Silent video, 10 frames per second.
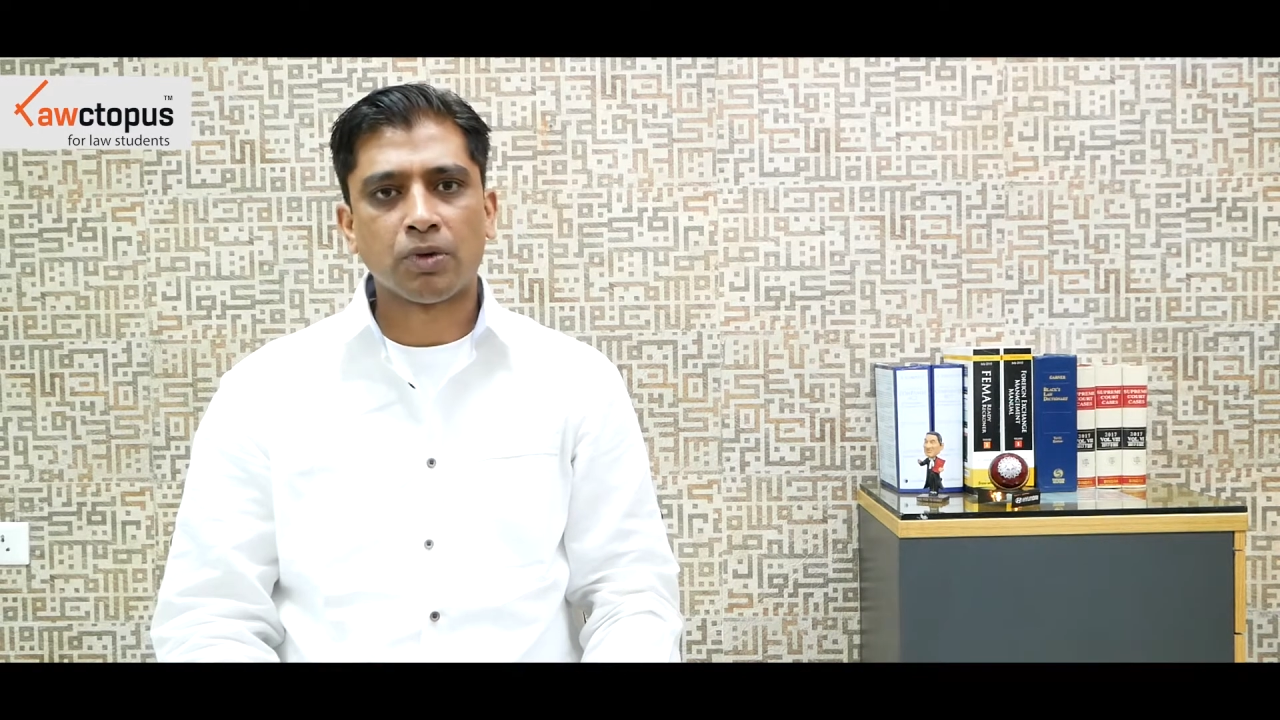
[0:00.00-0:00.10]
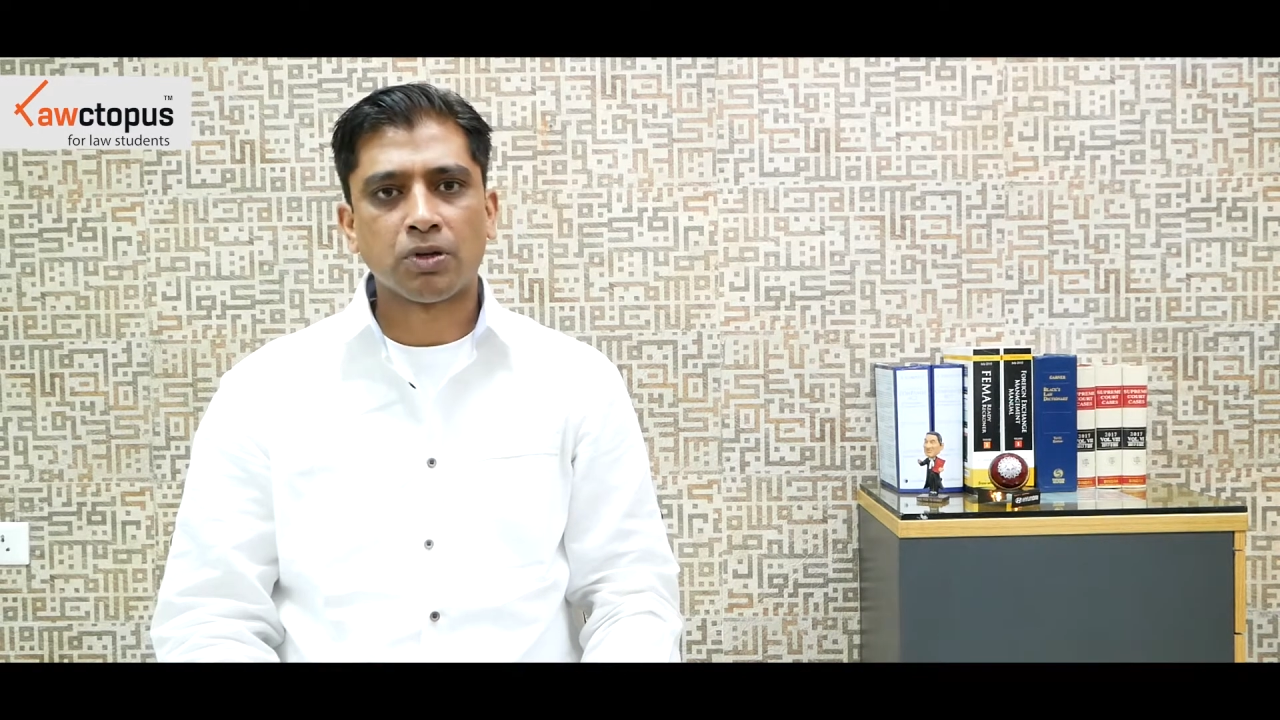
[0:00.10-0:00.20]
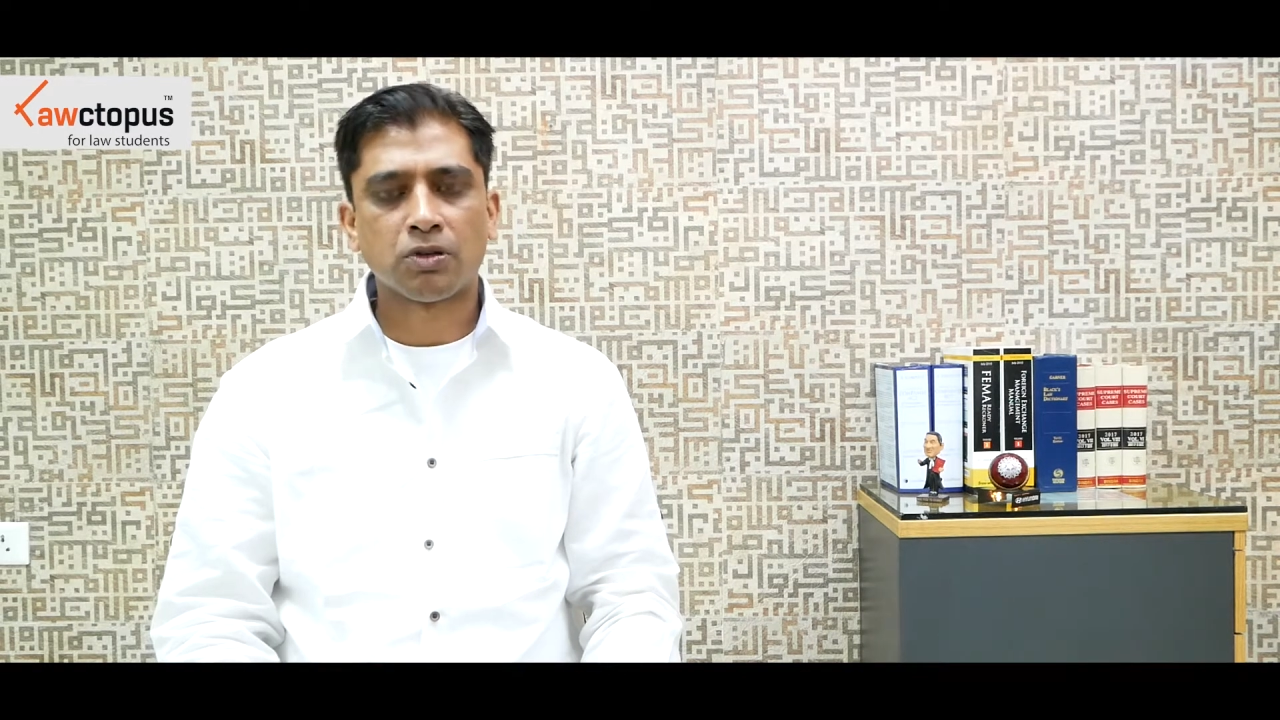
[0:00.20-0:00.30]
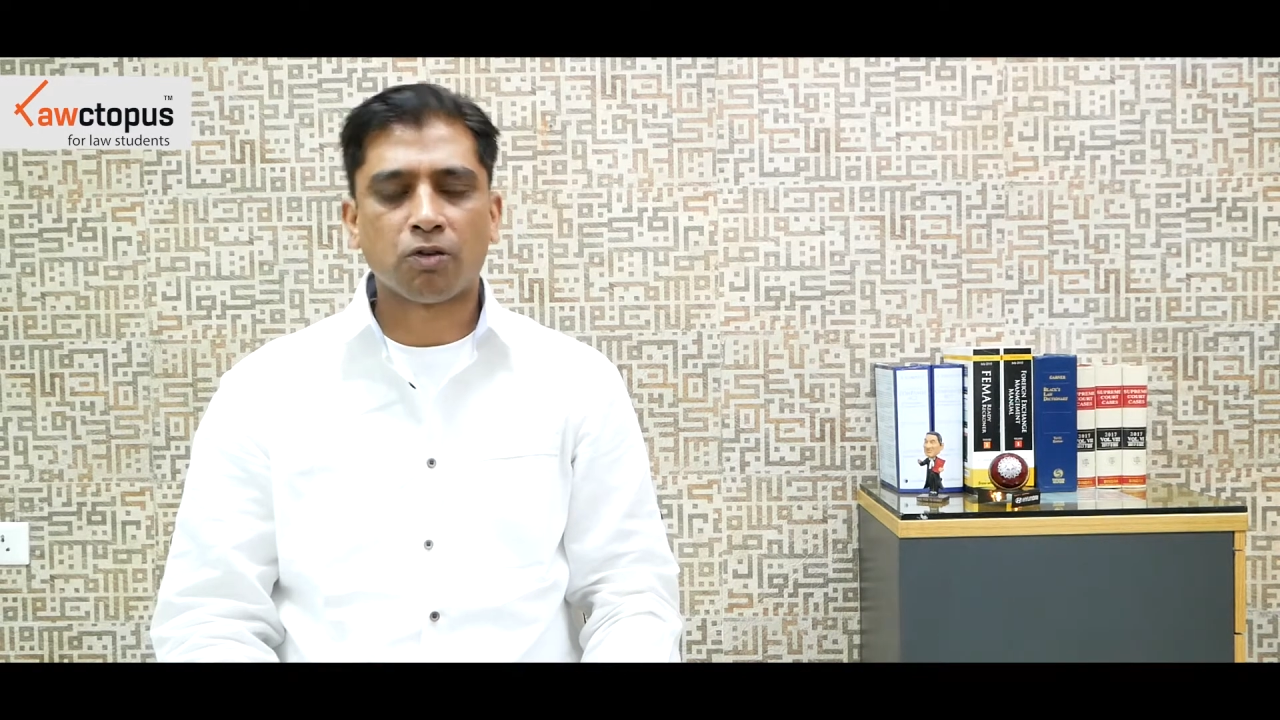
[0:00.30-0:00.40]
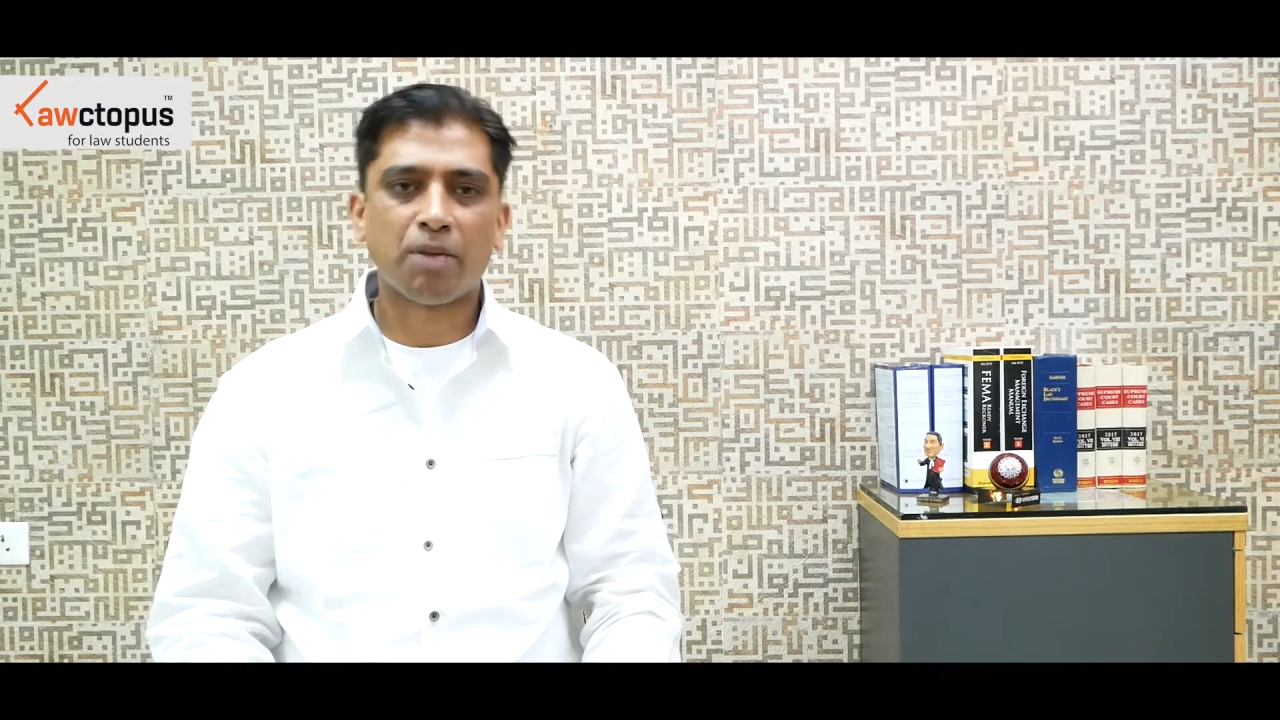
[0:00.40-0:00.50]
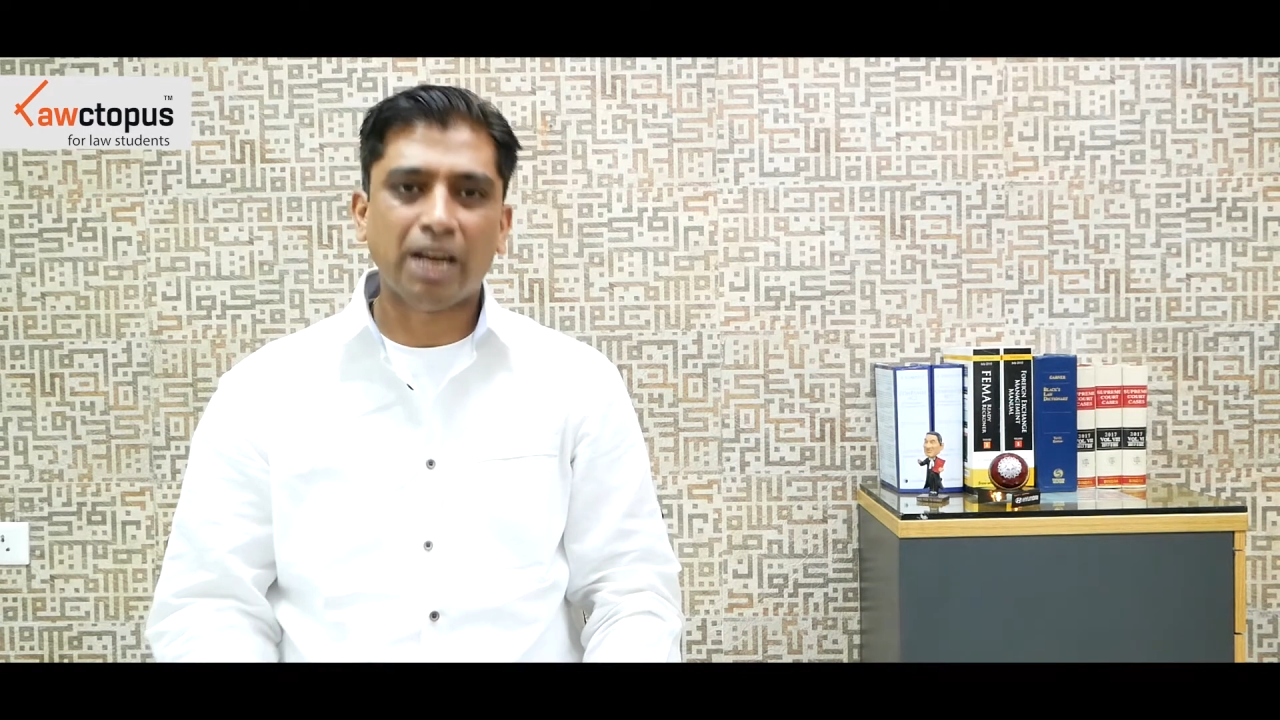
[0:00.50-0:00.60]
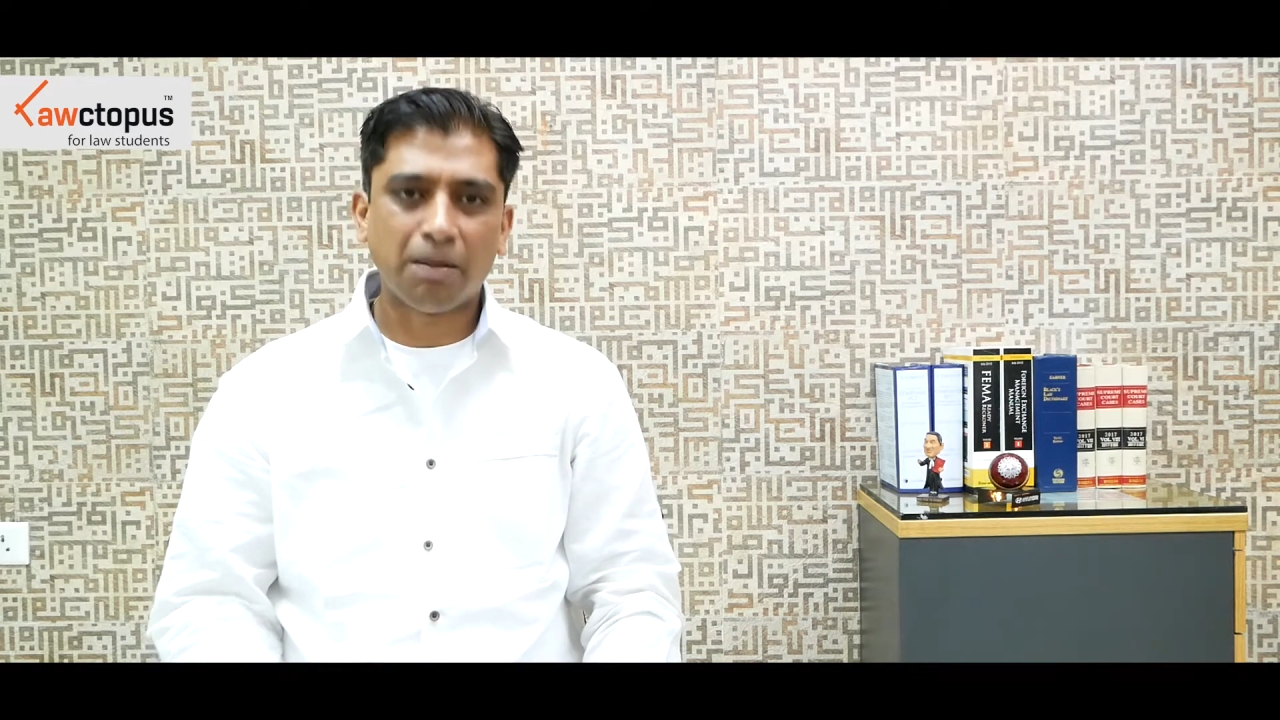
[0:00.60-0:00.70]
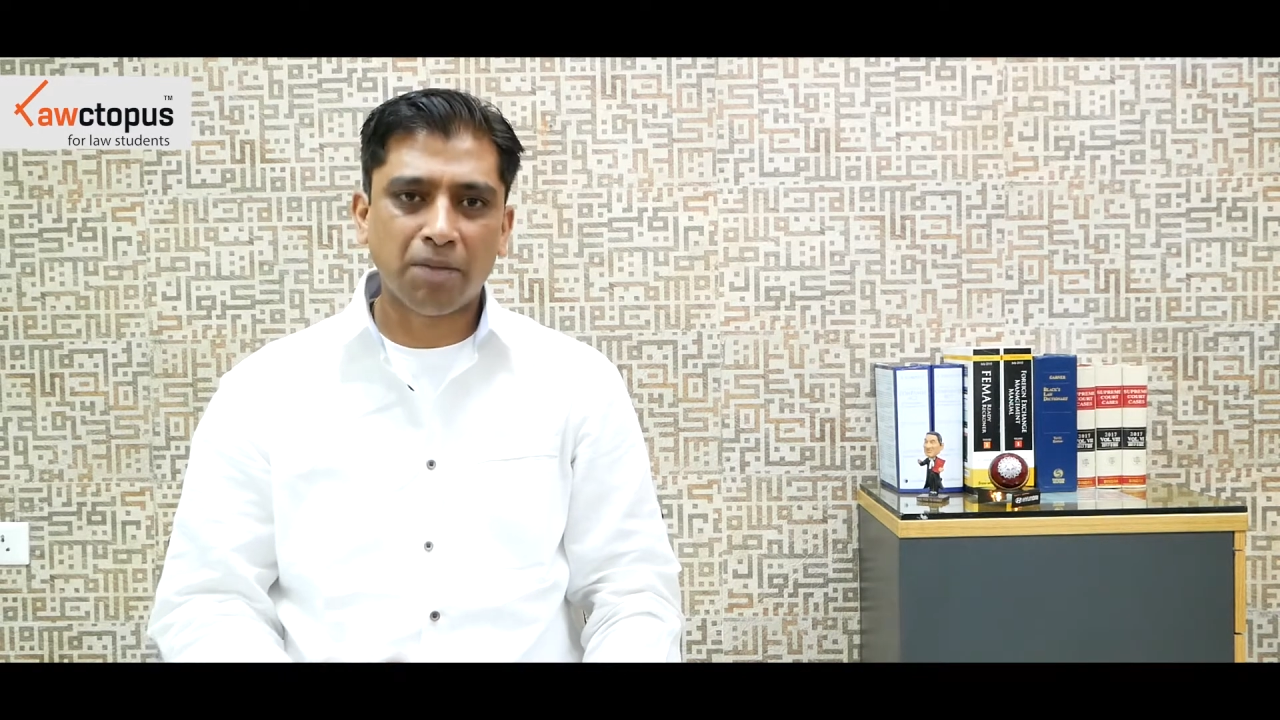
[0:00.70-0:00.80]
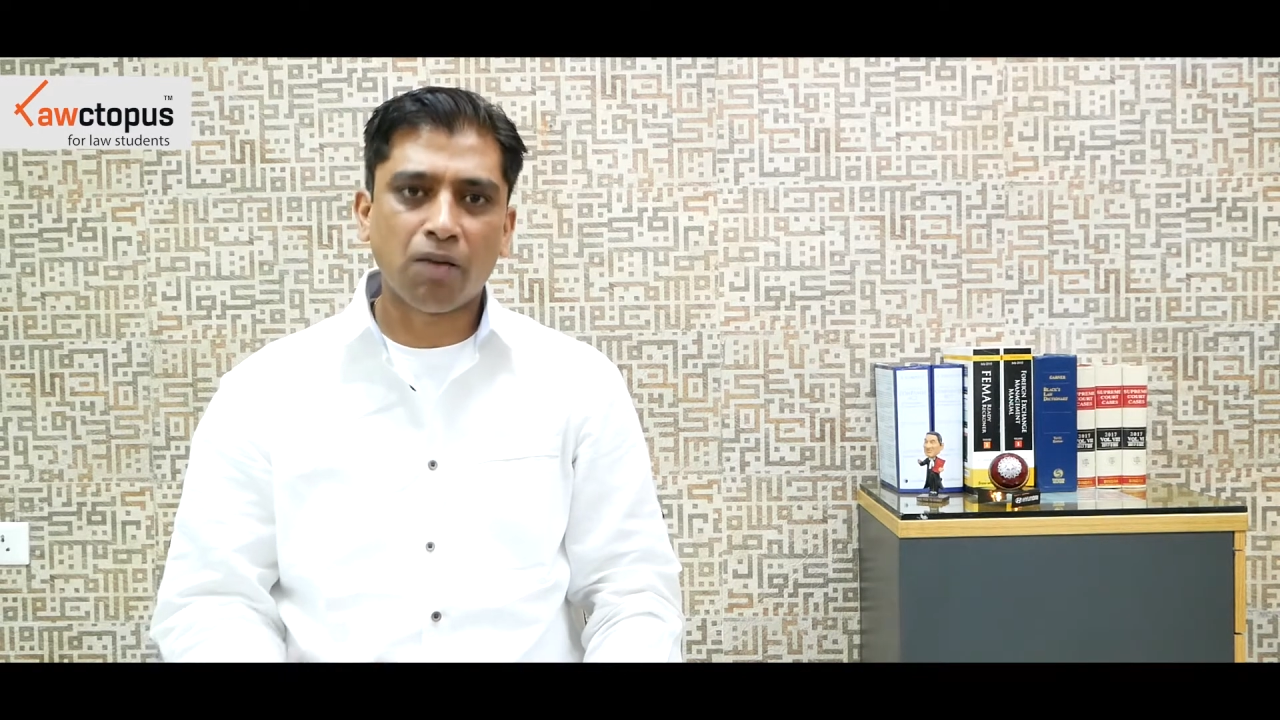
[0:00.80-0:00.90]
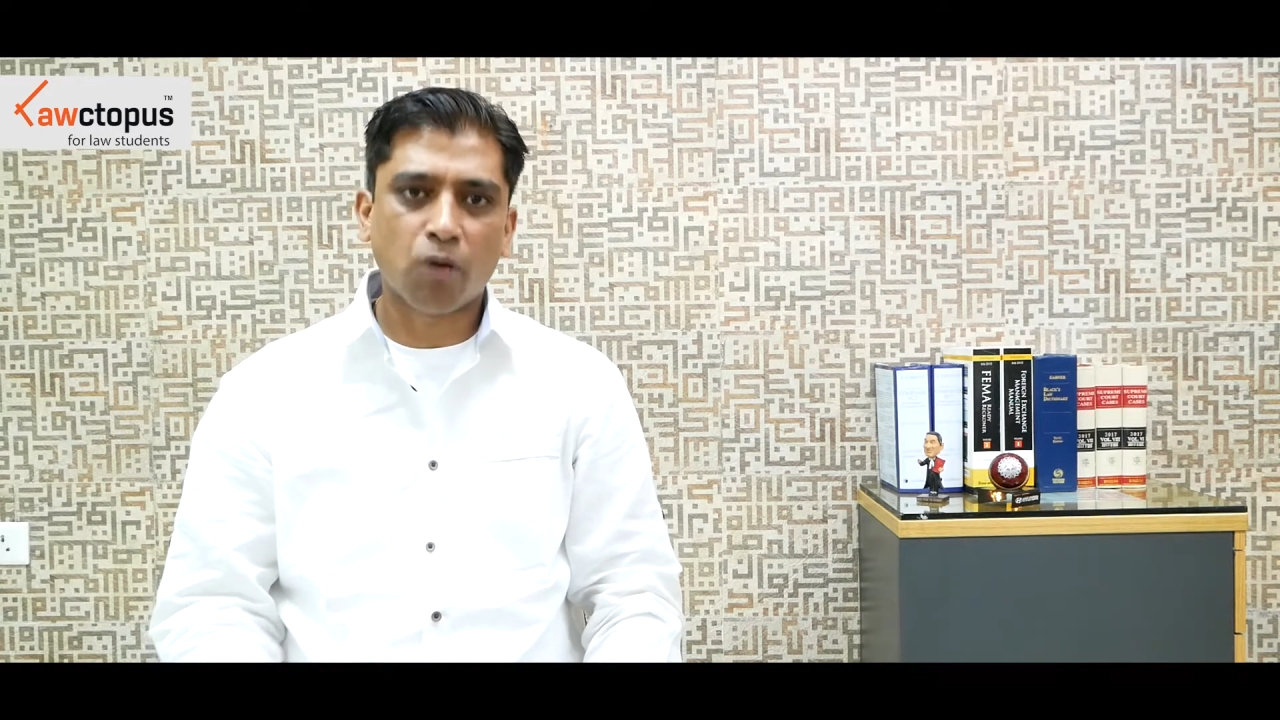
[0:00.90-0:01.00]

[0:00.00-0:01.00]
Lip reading: So from an M&A,